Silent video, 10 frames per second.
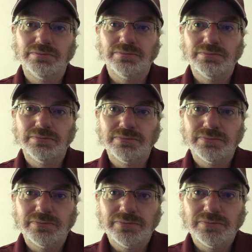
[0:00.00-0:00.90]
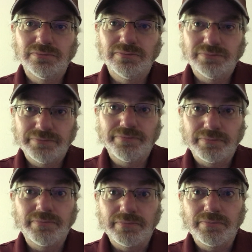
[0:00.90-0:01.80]

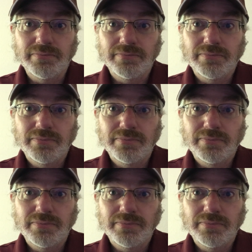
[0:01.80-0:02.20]
(no one is talking)